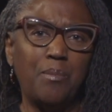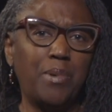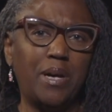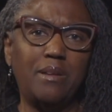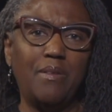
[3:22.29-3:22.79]

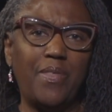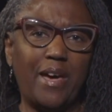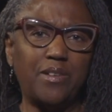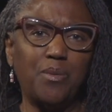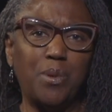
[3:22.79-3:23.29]
but
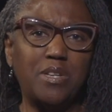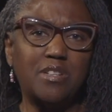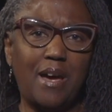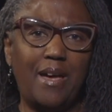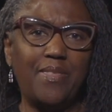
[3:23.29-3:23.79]
that we
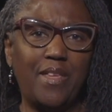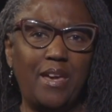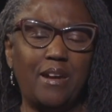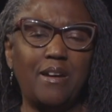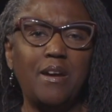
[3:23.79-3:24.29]
shot
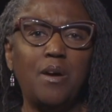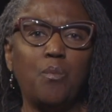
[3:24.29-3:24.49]
there.